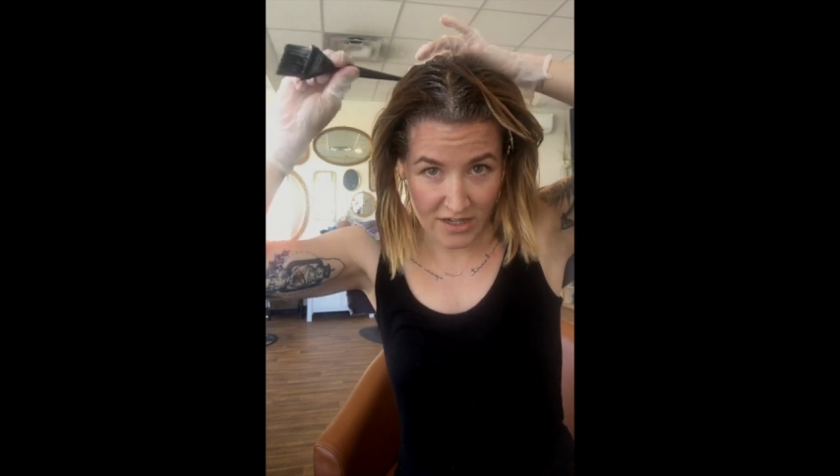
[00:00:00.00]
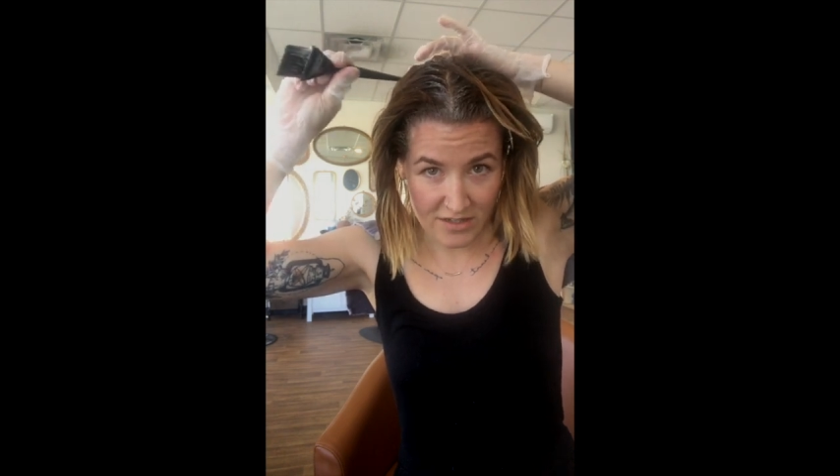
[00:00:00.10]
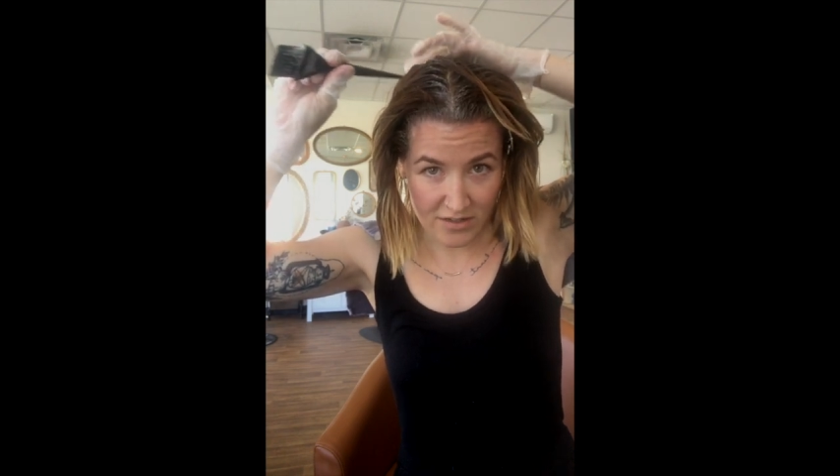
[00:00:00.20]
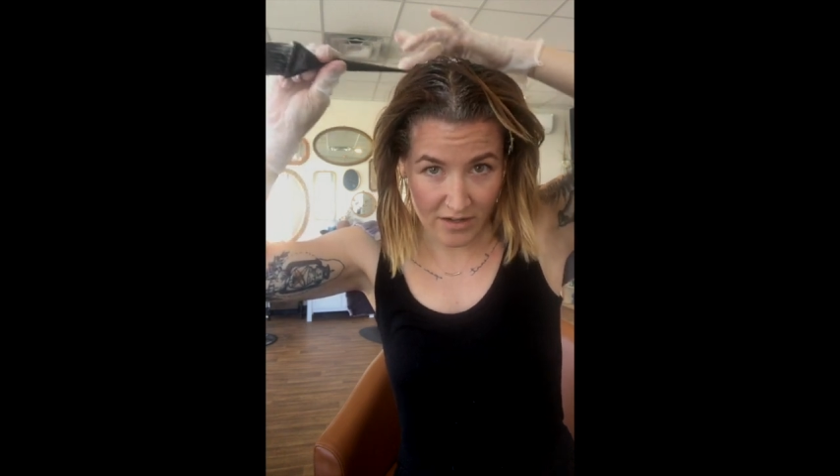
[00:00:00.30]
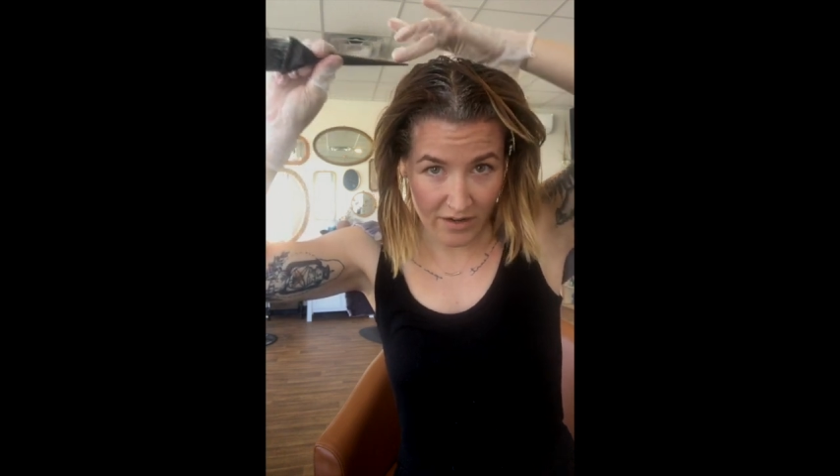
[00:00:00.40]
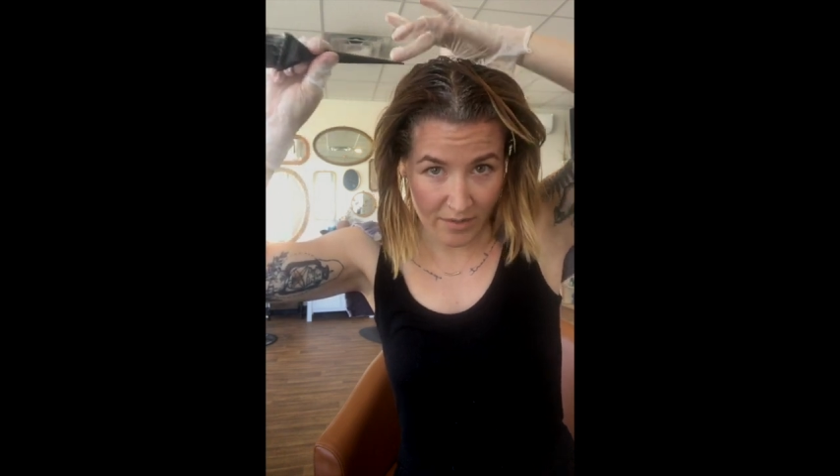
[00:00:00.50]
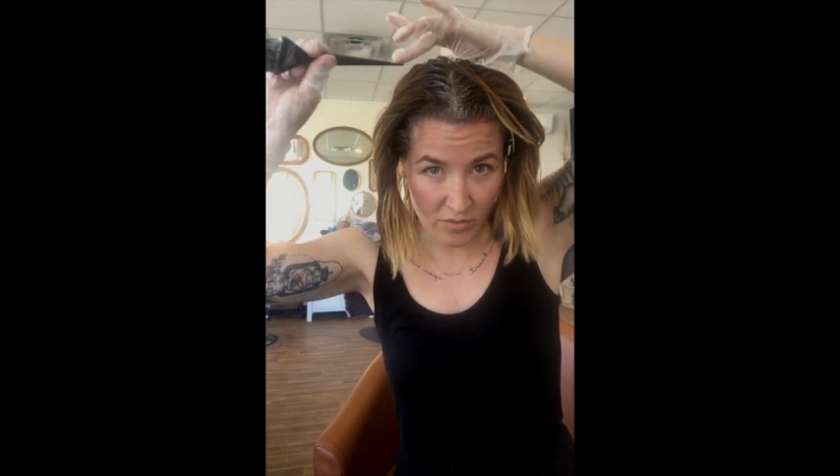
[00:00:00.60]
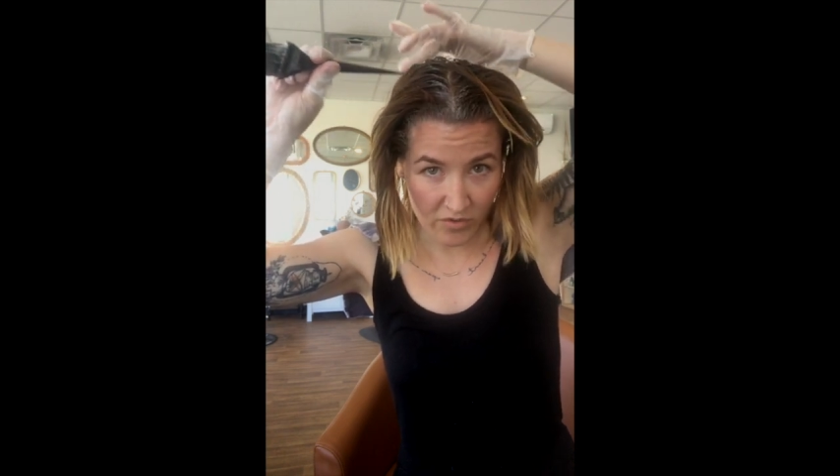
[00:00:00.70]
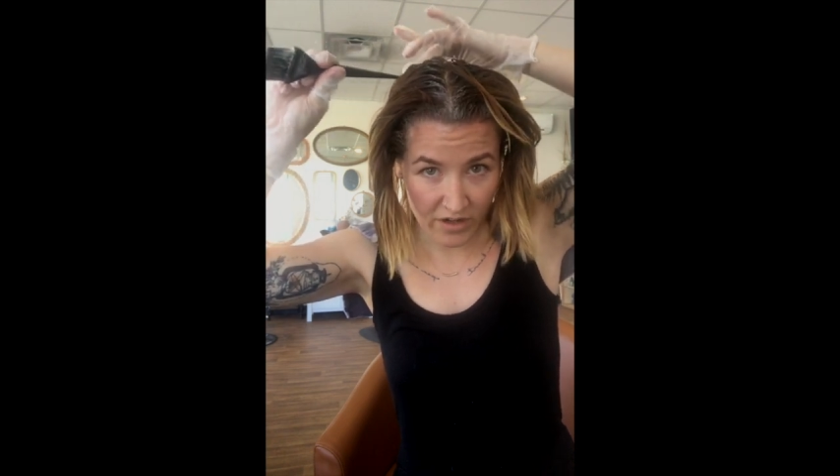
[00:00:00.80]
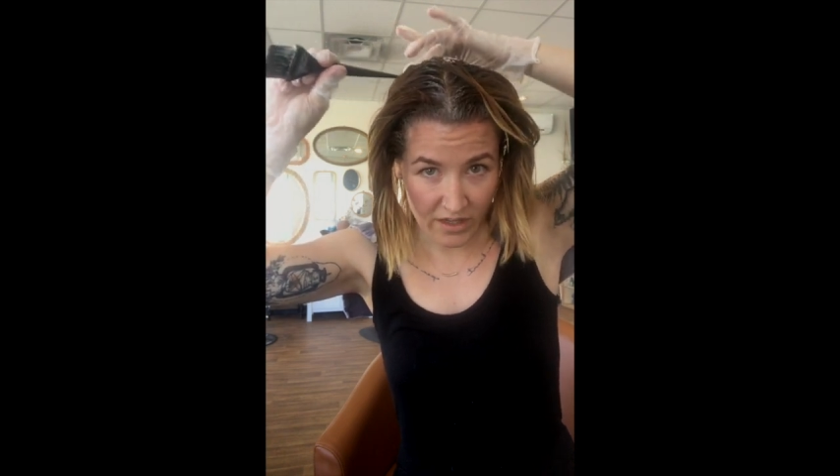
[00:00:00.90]
So now I'm
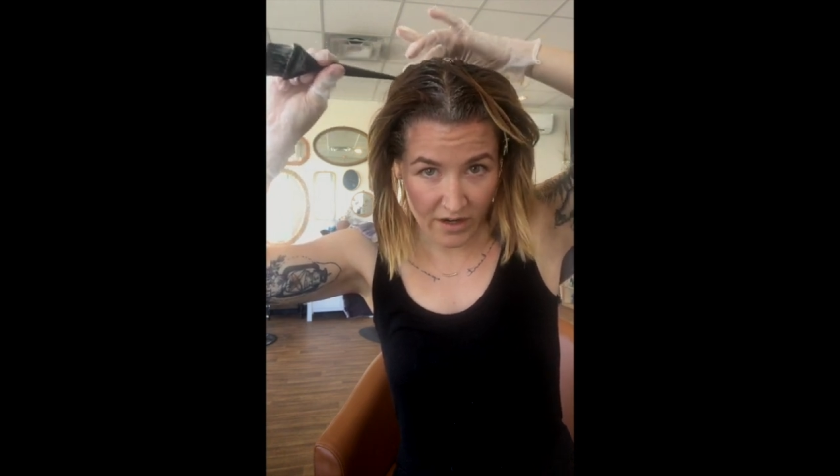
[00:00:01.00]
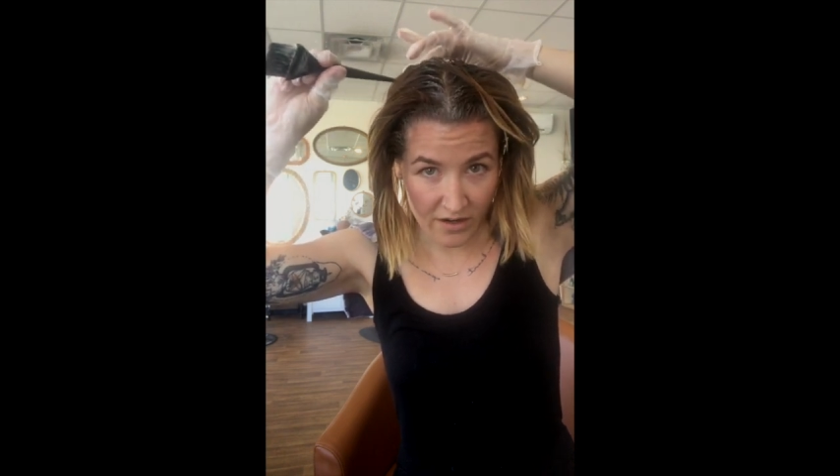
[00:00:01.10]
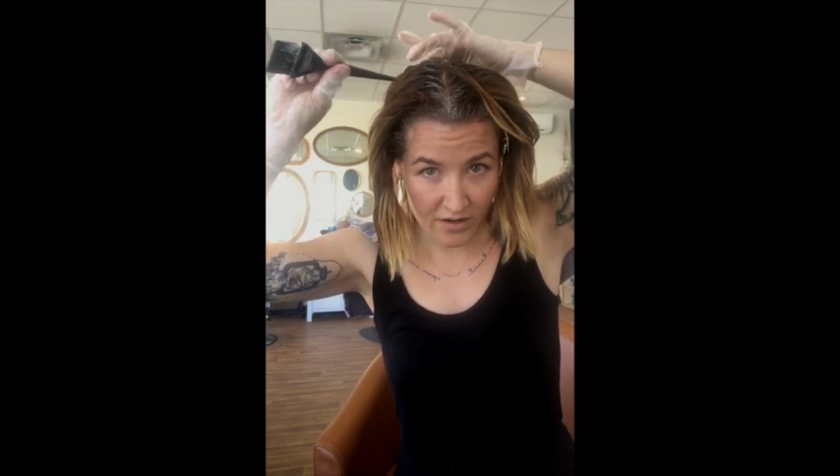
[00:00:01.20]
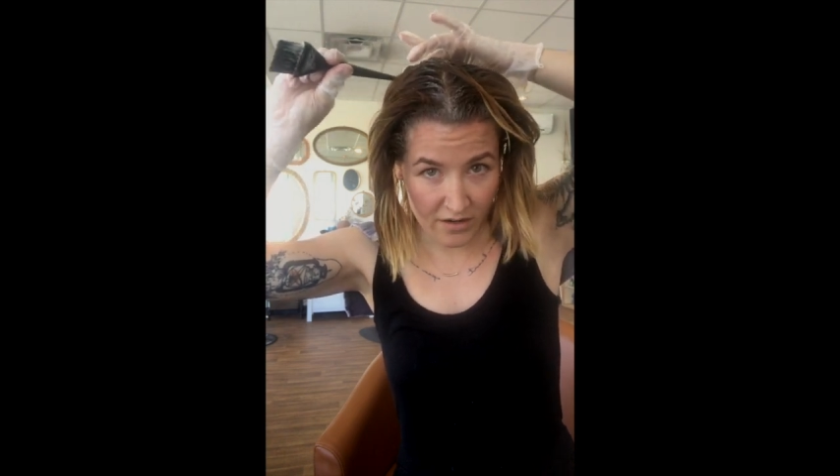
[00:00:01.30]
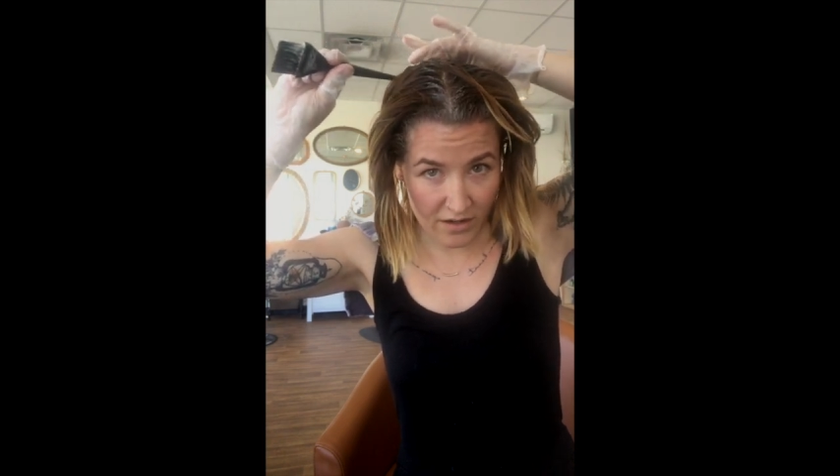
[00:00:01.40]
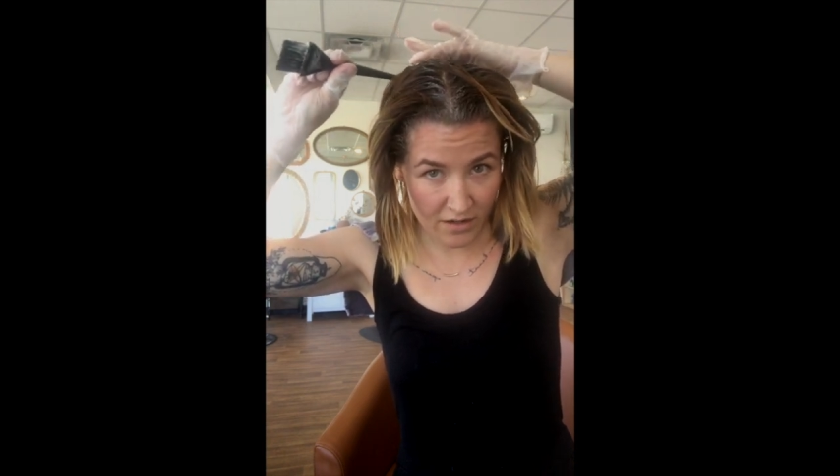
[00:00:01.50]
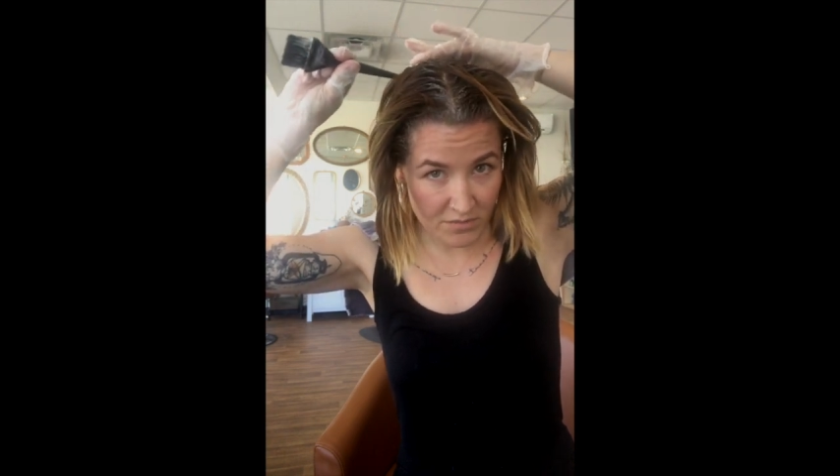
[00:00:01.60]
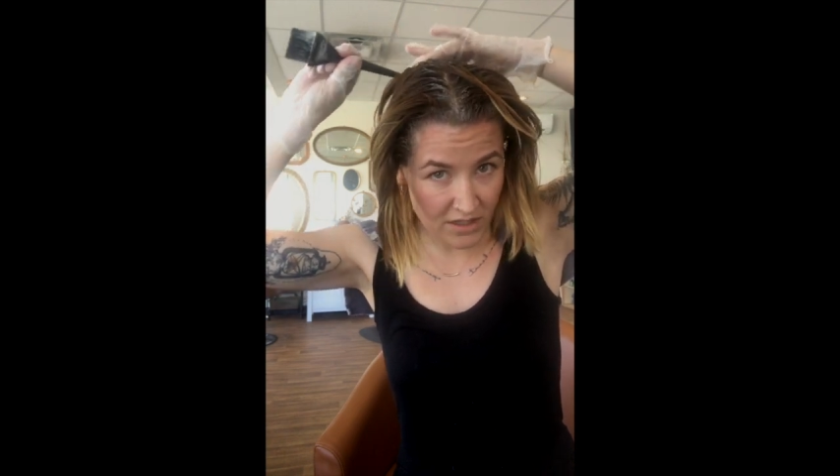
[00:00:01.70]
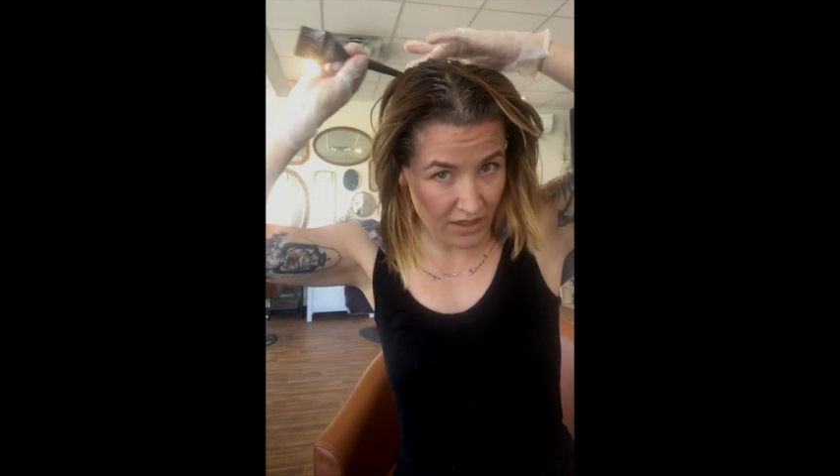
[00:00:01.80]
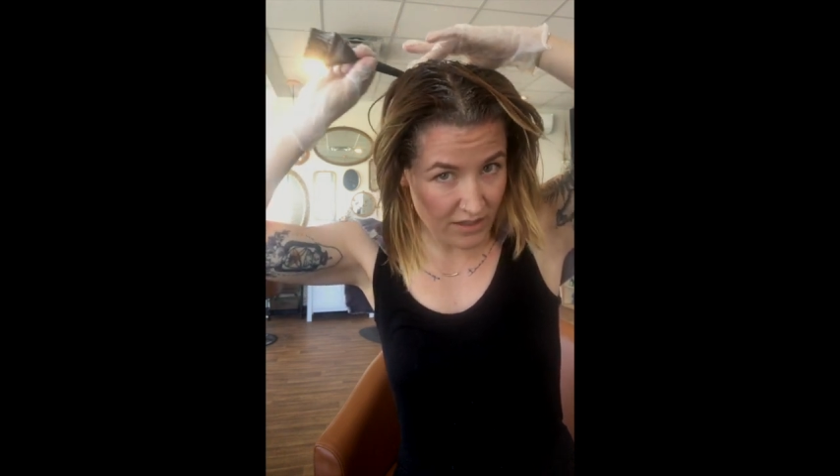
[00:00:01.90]
over here, I'm
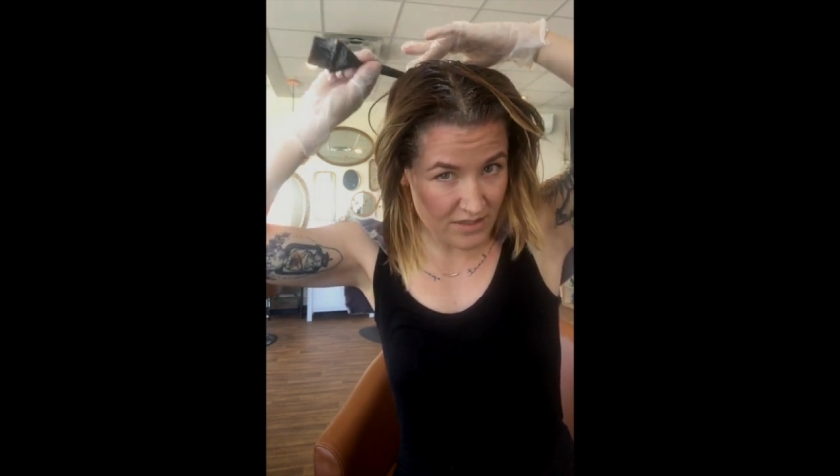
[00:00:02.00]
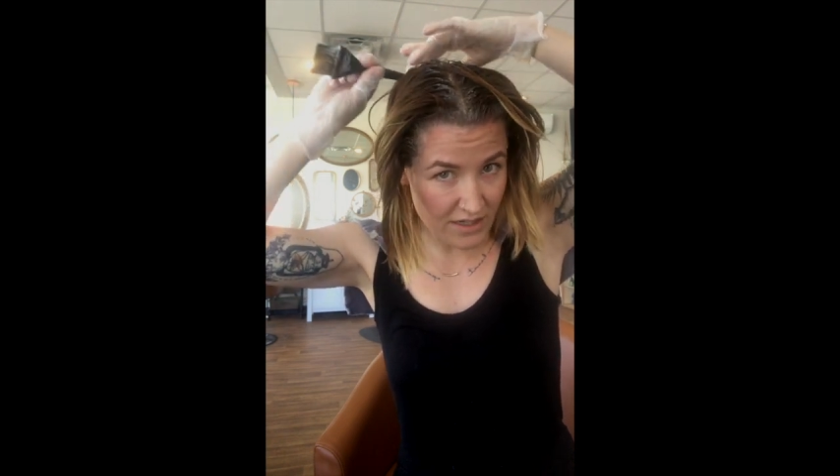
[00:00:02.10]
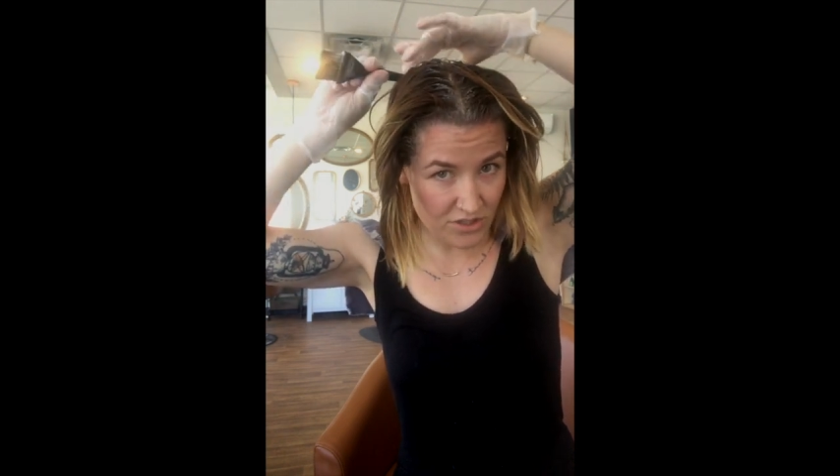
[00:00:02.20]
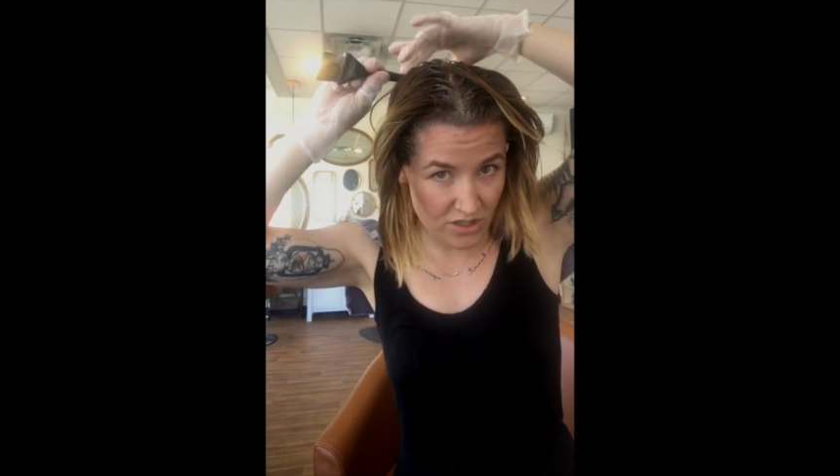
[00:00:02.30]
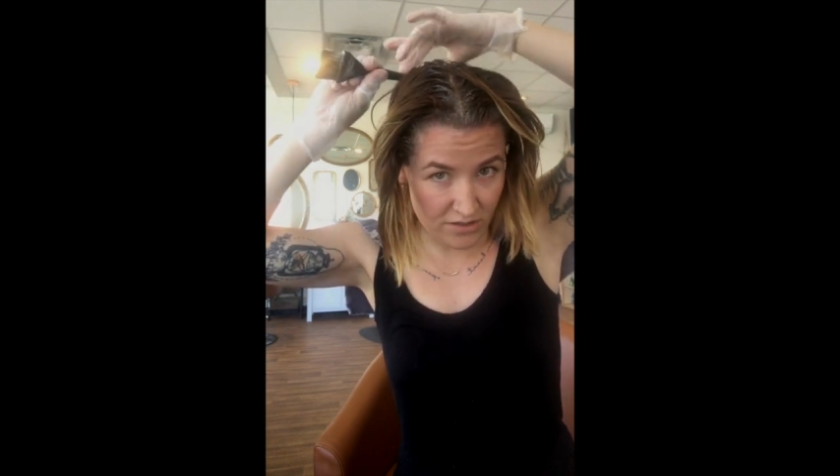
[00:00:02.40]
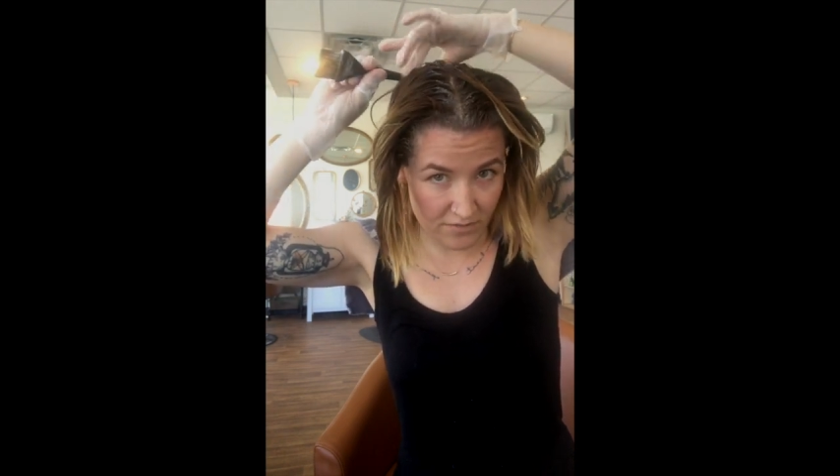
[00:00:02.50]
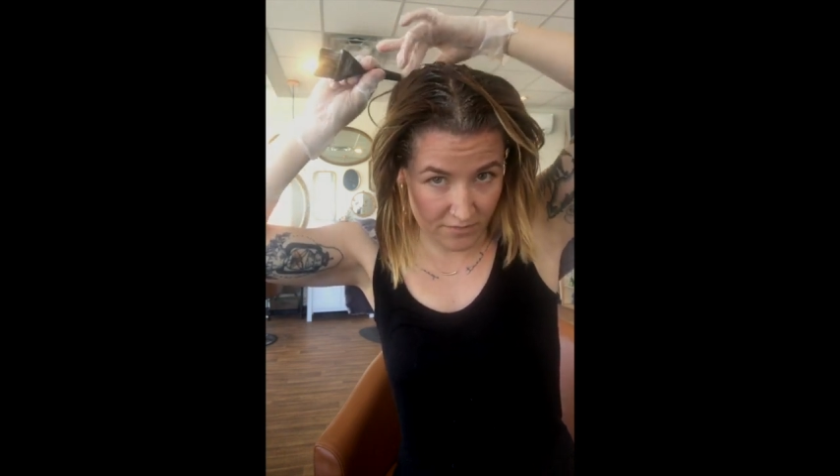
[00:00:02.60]
taking a section,